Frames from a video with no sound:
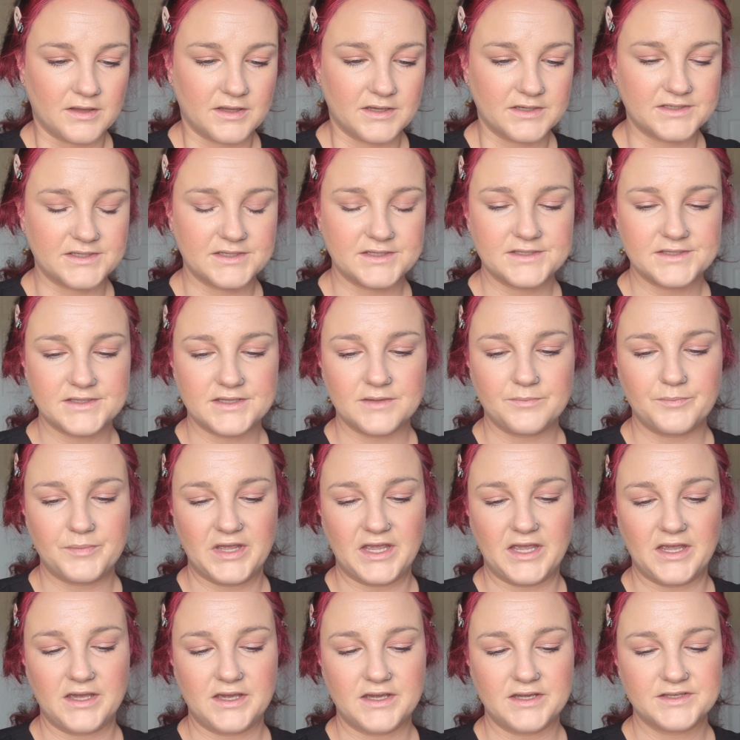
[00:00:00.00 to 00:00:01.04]
this is the
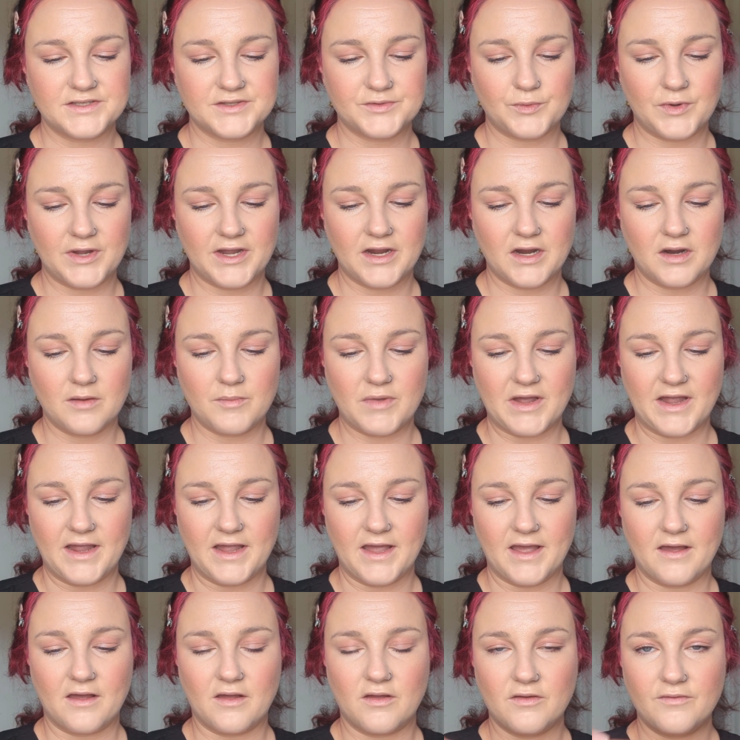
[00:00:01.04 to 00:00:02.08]
Pinky Swear
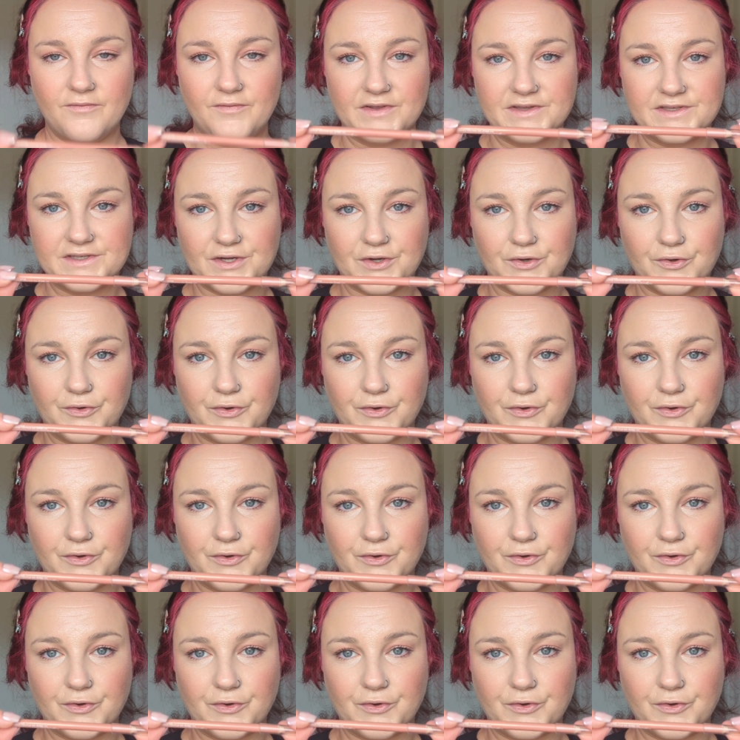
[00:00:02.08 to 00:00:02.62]
by e.l.f. It's a